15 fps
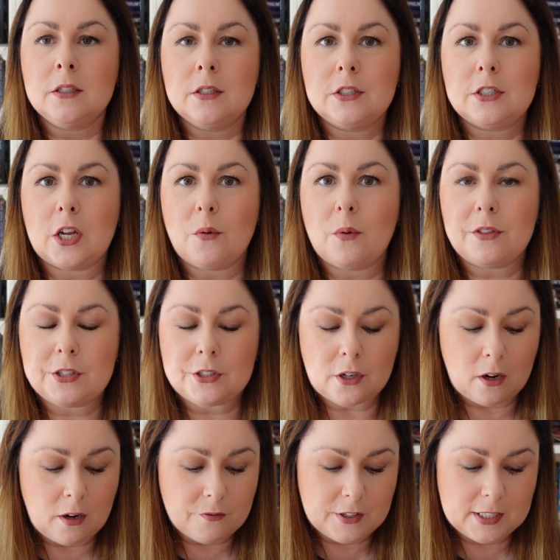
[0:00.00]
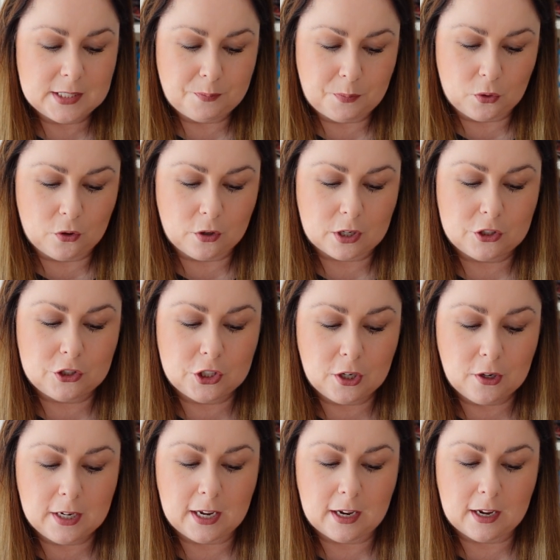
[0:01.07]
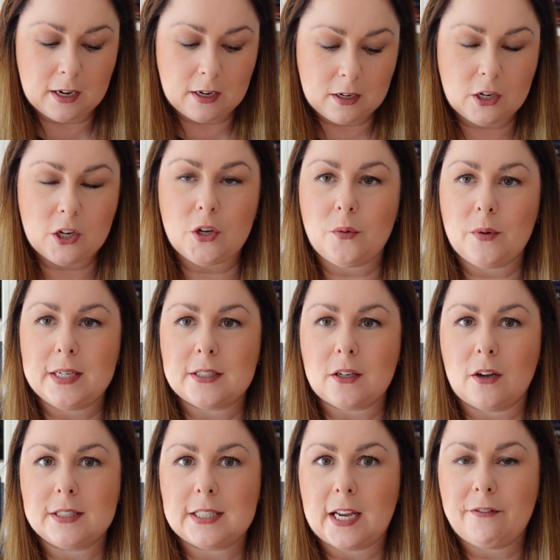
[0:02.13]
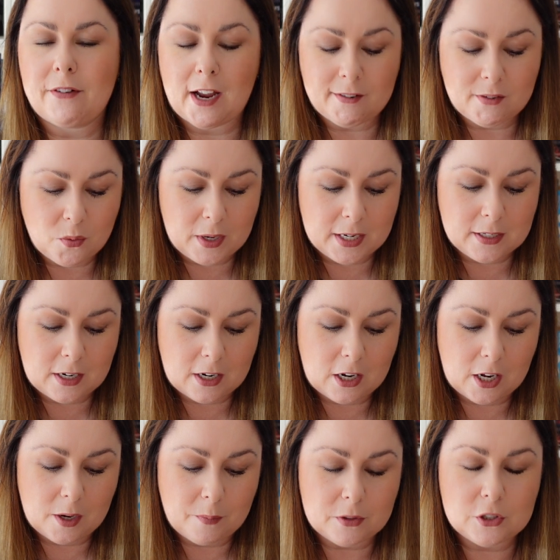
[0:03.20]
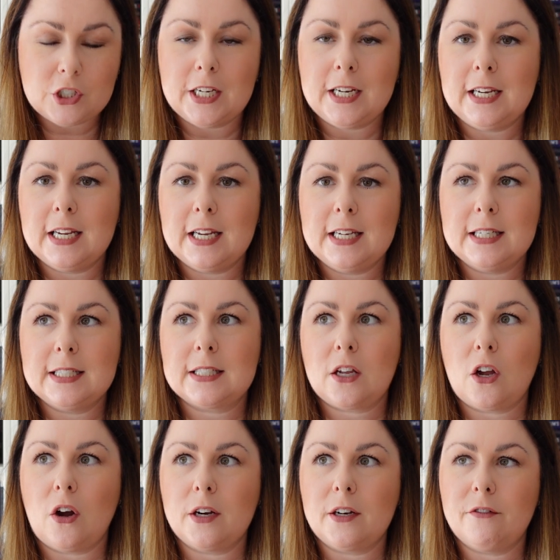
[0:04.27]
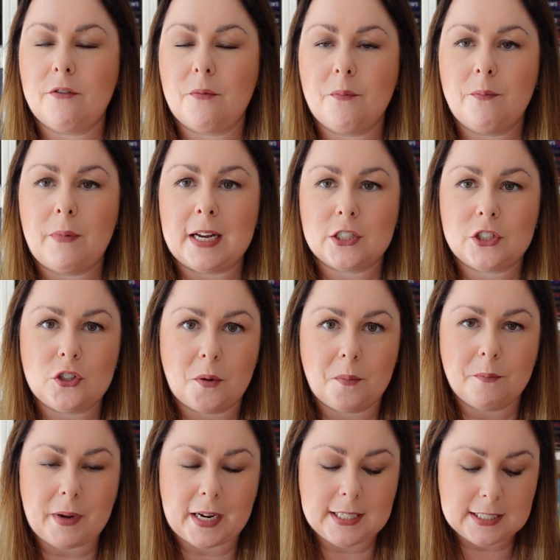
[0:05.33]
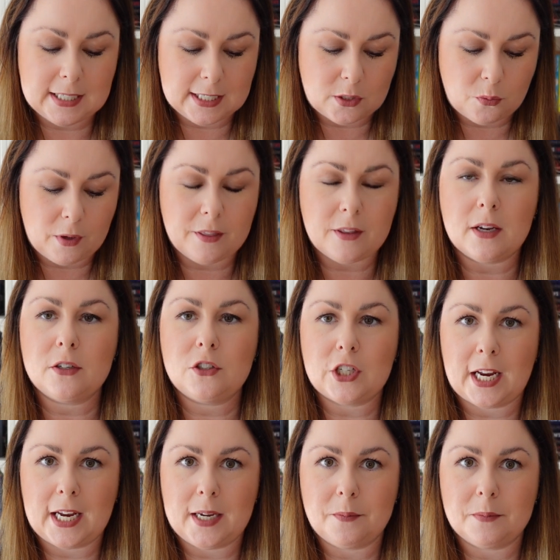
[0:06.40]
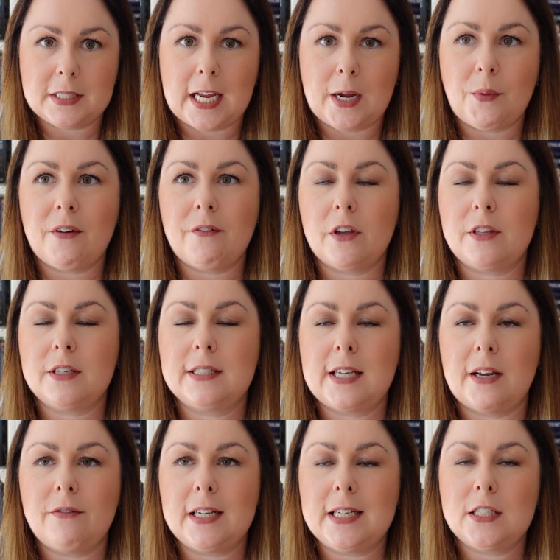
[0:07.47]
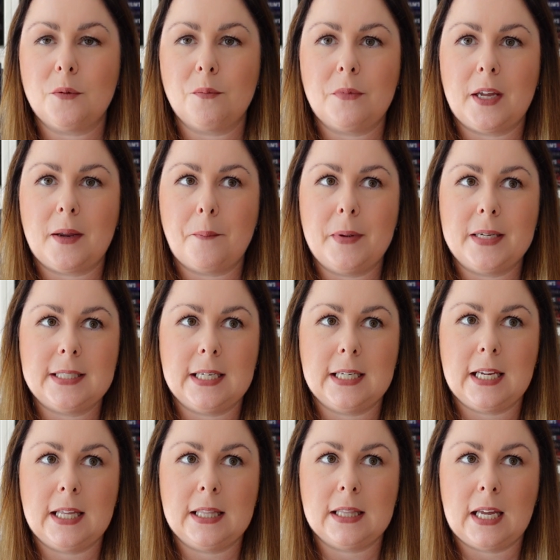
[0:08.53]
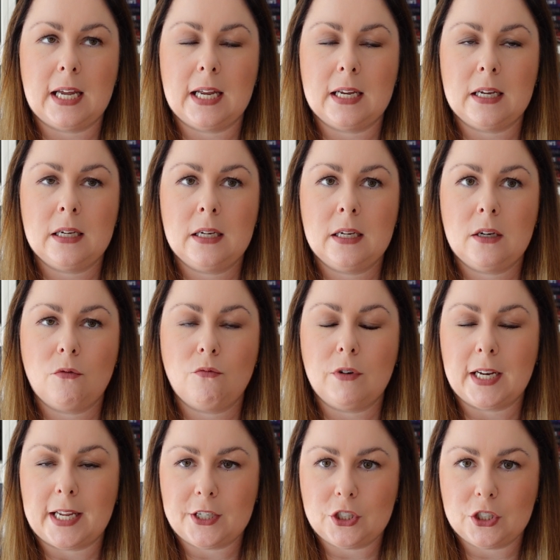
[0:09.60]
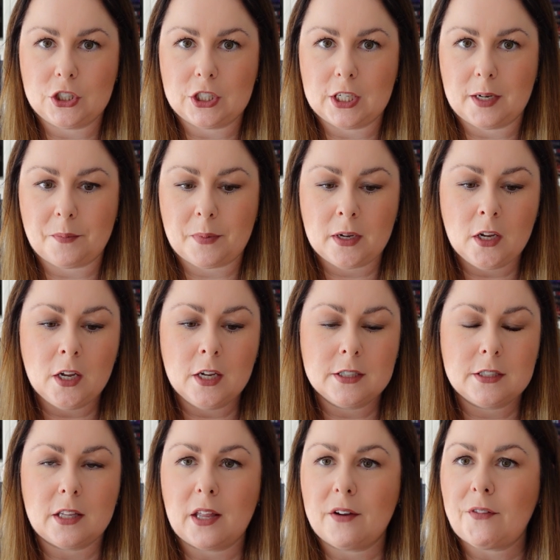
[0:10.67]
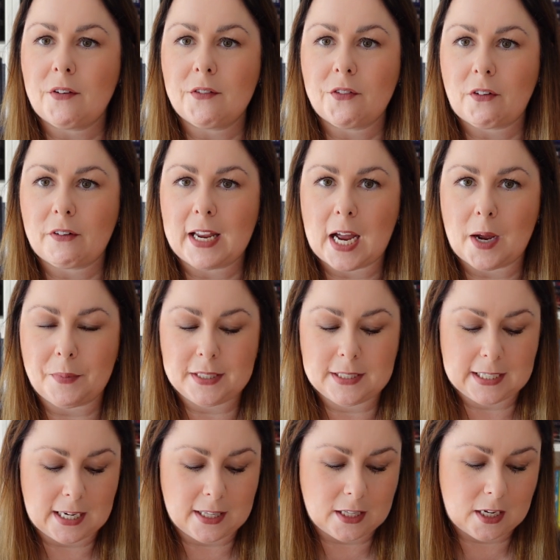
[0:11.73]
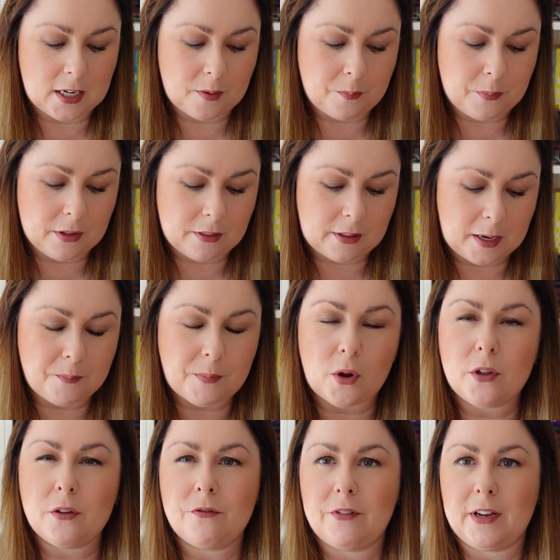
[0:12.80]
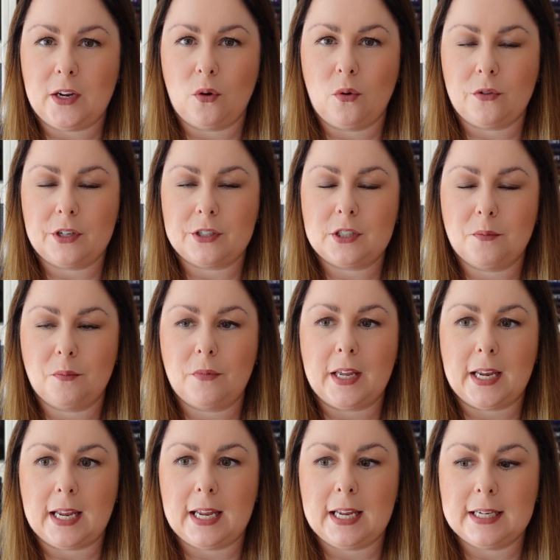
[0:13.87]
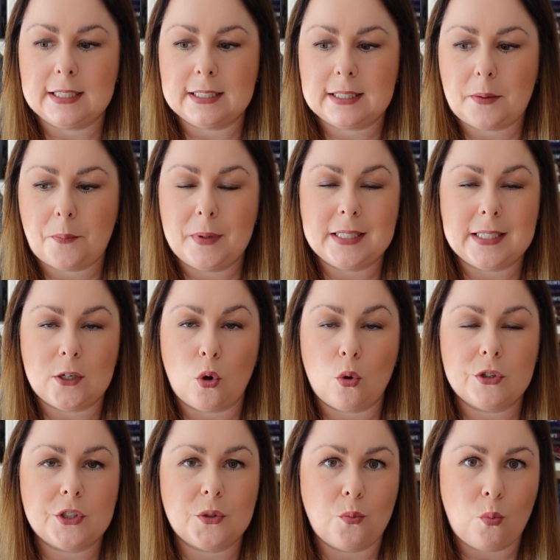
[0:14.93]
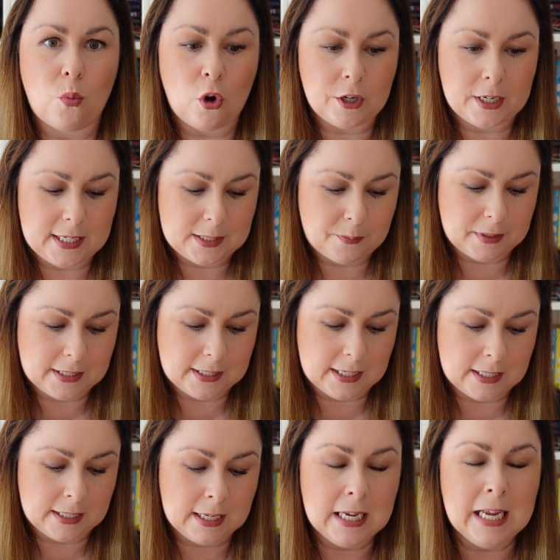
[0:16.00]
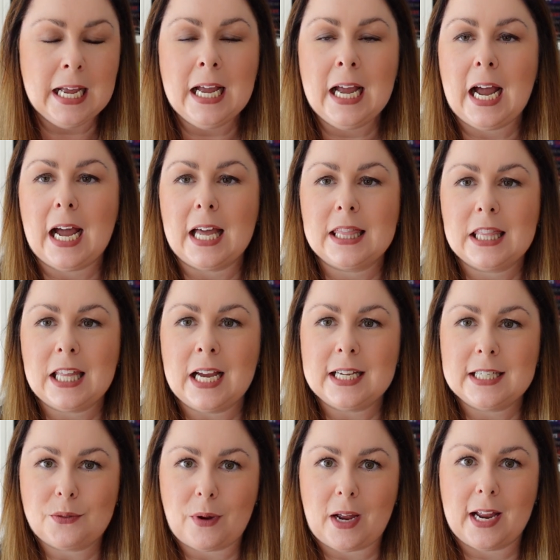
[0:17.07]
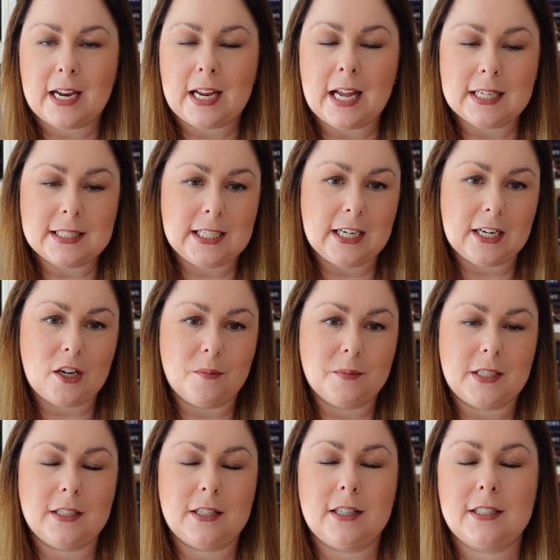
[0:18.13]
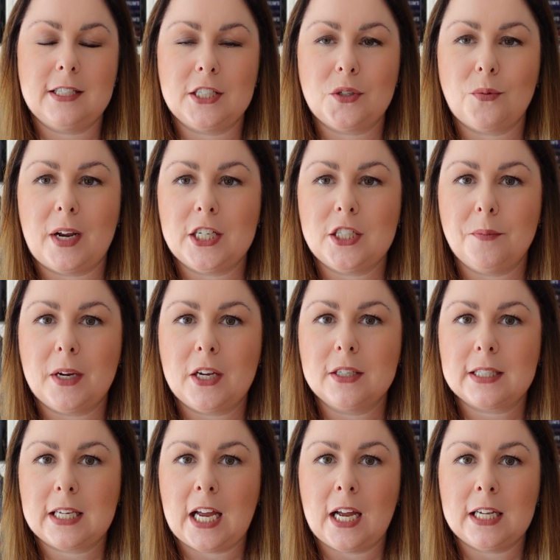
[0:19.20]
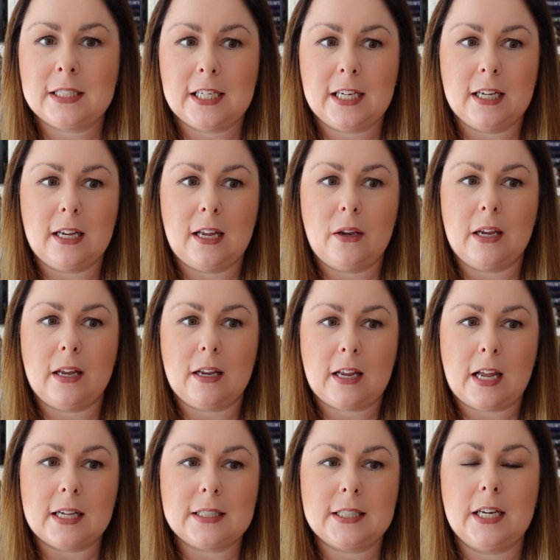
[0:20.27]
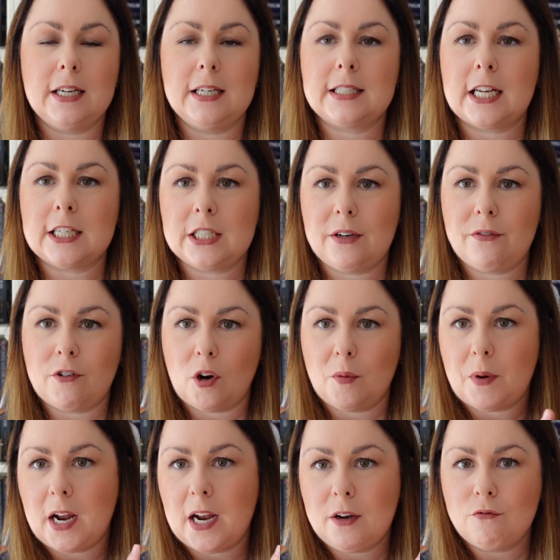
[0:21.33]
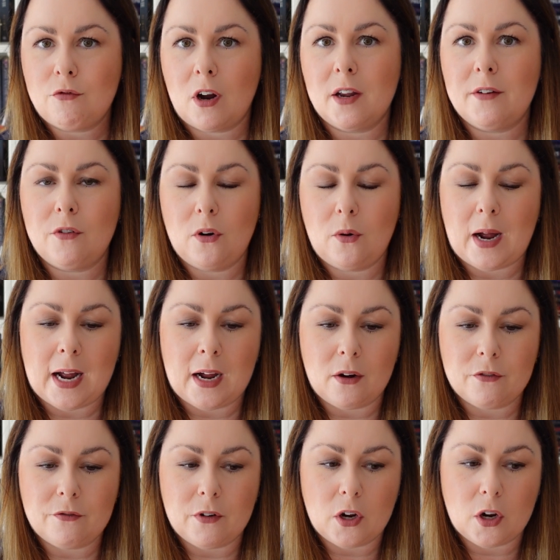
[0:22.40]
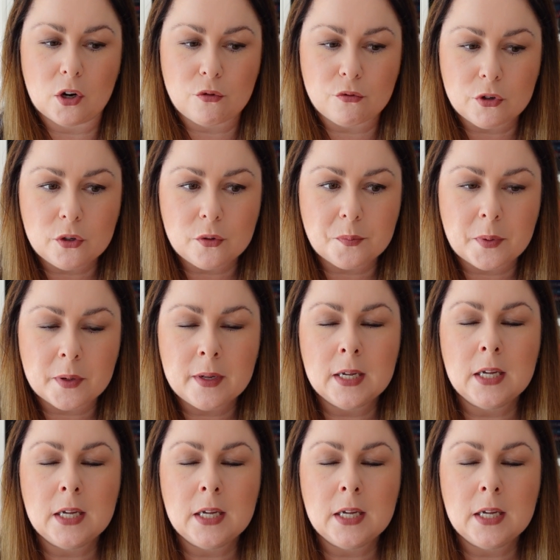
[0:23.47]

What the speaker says: So at the start of this book, Julia, who is our deaf heroine, she is kind of matched up, mated with James. However, there's definitely something missing in their relationship. So they're very, very happy together, but they both feel that something is missing, or someone is missing. And that is where Cassian comes into the situation, because Cassian is actually from a rival alpha group.